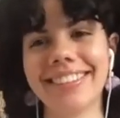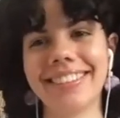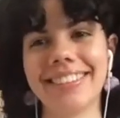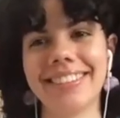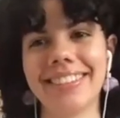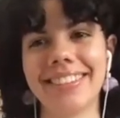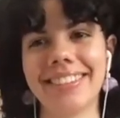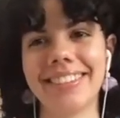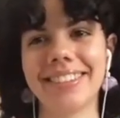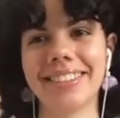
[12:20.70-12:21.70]

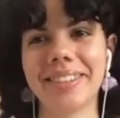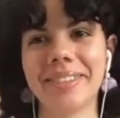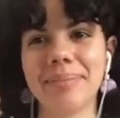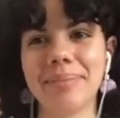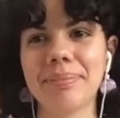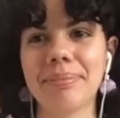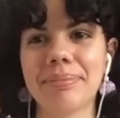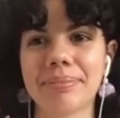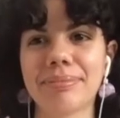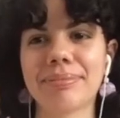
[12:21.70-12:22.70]

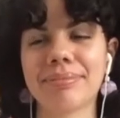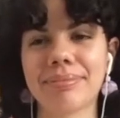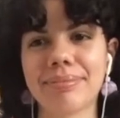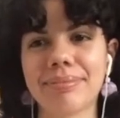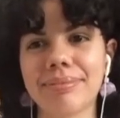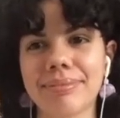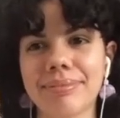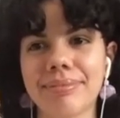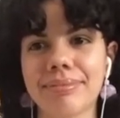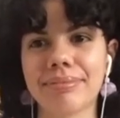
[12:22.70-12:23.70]

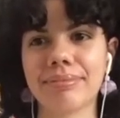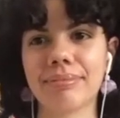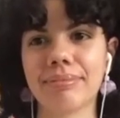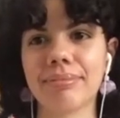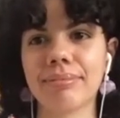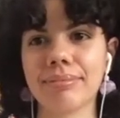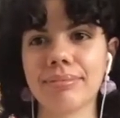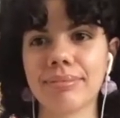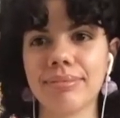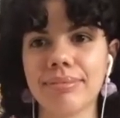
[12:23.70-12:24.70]

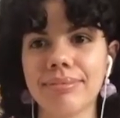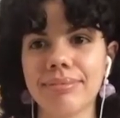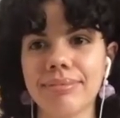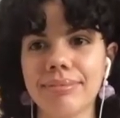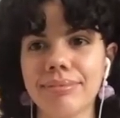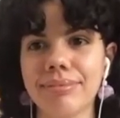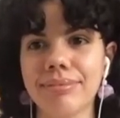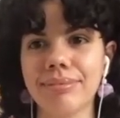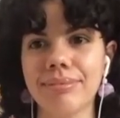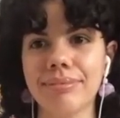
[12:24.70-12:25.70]

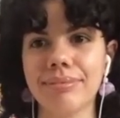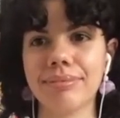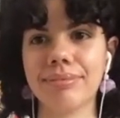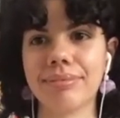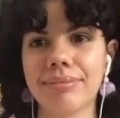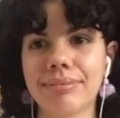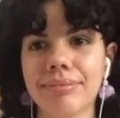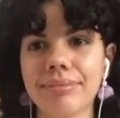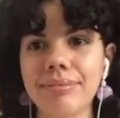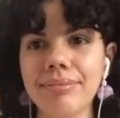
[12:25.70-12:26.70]

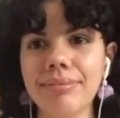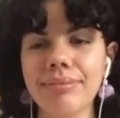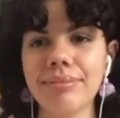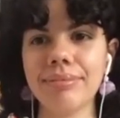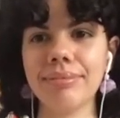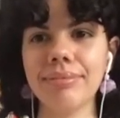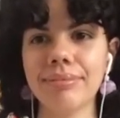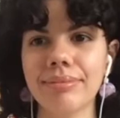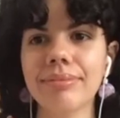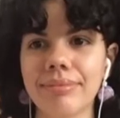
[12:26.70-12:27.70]

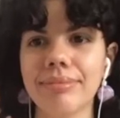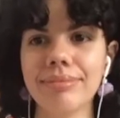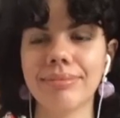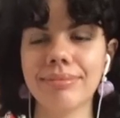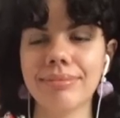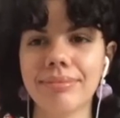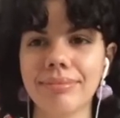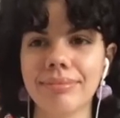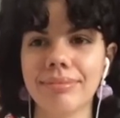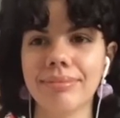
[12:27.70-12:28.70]

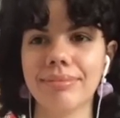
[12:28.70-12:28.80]
(not speaking)